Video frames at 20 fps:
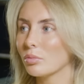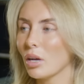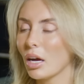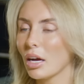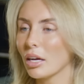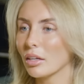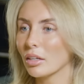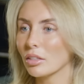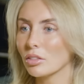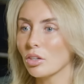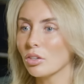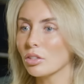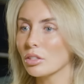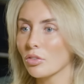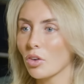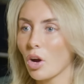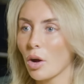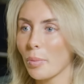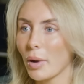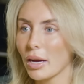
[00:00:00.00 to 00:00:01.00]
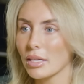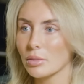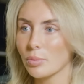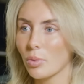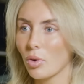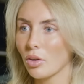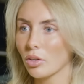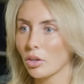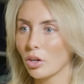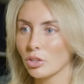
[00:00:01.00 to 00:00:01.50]
Like, as long as they've got a
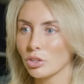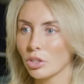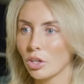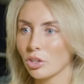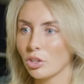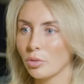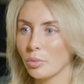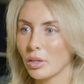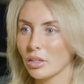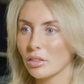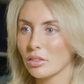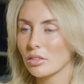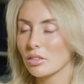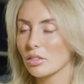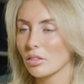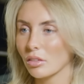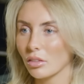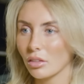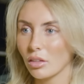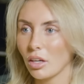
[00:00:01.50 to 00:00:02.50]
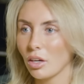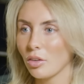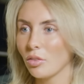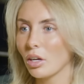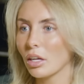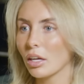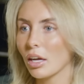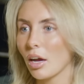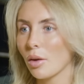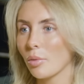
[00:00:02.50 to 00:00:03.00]
passport and got documents, I don't
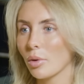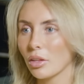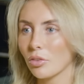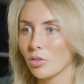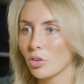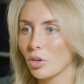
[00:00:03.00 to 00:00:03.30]
really care where they've